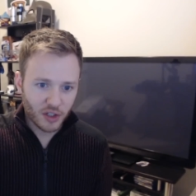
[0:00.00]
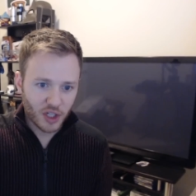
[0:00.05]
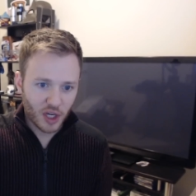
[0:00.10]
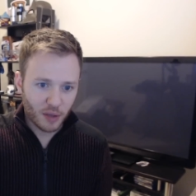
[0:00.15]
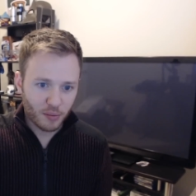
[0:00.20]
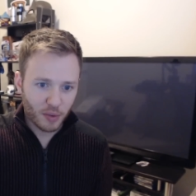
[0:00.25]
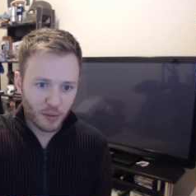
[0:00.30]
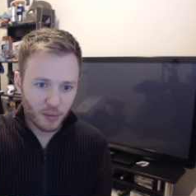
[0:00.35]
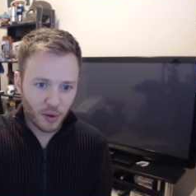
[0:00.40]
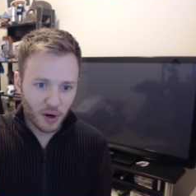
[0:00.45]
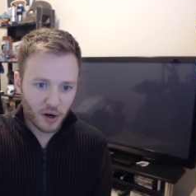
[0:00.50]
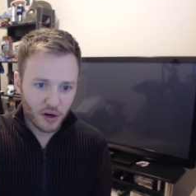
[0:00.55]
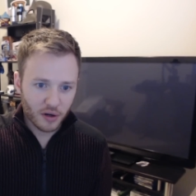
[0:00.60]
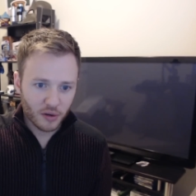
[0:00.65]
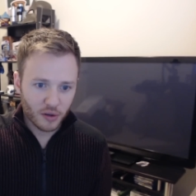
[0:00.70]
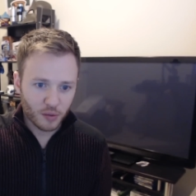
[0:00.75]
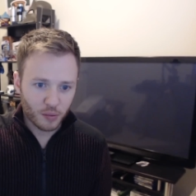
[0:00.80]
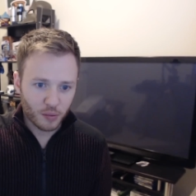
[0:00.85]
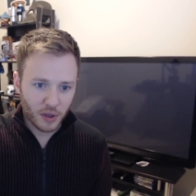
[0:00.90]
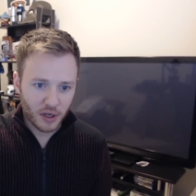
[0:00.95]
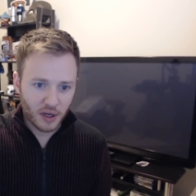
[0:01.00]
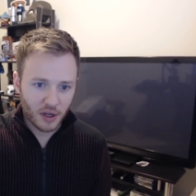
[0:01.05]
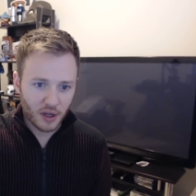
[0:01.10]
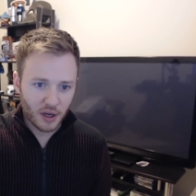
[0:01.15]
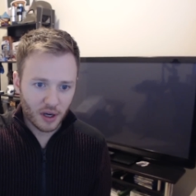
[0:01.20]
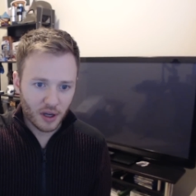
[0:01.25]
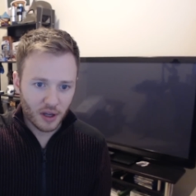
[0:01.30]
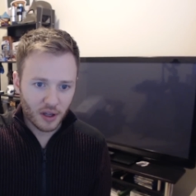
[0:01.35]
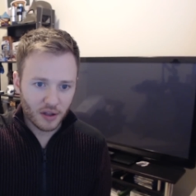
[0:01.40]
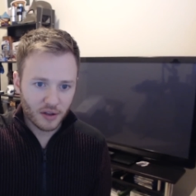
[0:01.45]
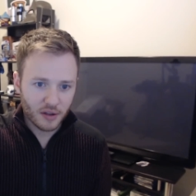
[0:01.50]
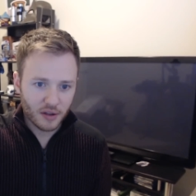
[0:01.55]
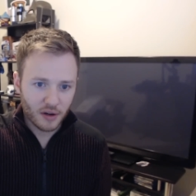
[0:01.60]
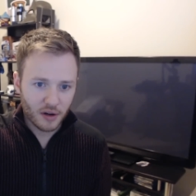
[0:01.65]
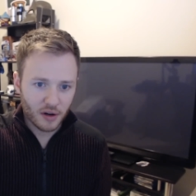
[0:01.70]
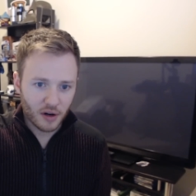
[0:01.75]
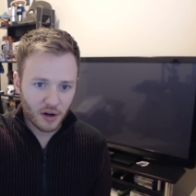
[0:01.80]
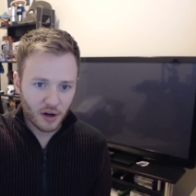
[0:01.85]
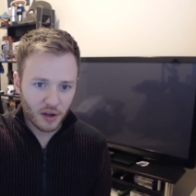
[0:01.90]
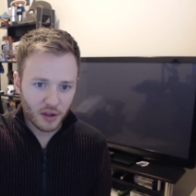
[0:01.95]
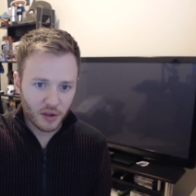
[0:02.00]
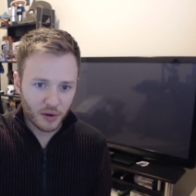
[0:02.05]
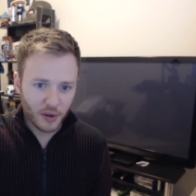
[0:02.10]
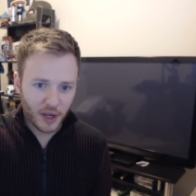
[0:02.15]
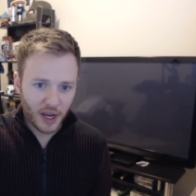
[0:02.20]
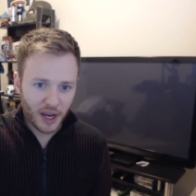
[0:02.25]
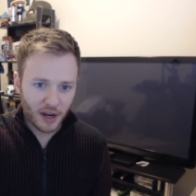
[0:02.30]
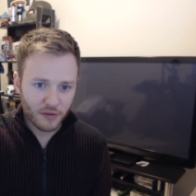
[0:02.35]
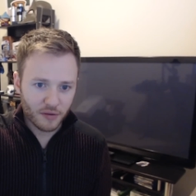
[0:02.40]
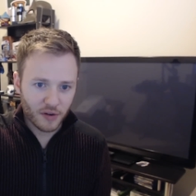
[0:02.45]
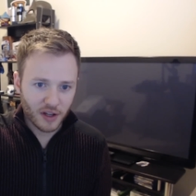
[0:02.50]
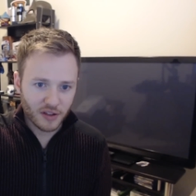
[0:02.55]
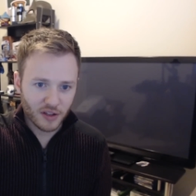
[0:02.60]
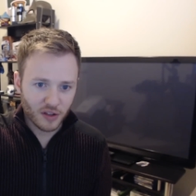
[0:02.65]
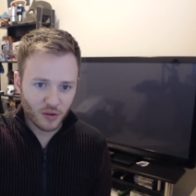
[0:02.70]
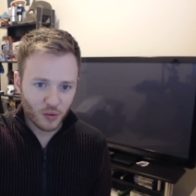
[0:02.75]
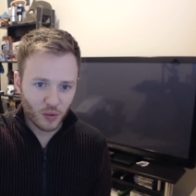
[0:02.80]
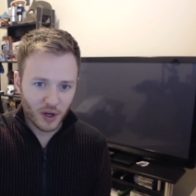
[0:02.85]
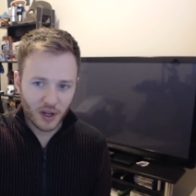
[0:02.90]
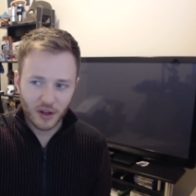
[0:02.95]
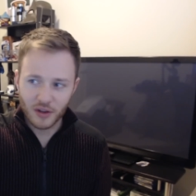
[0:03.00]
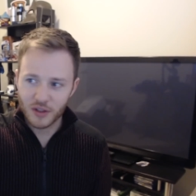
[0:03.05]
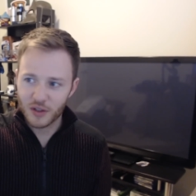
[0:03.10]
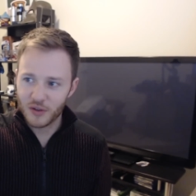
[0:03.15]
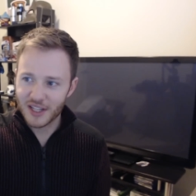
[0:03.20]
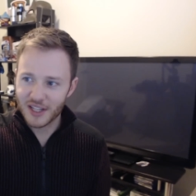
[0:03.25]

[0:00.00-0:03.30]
and Pym particles, but uh, our little ant friends as well. So that's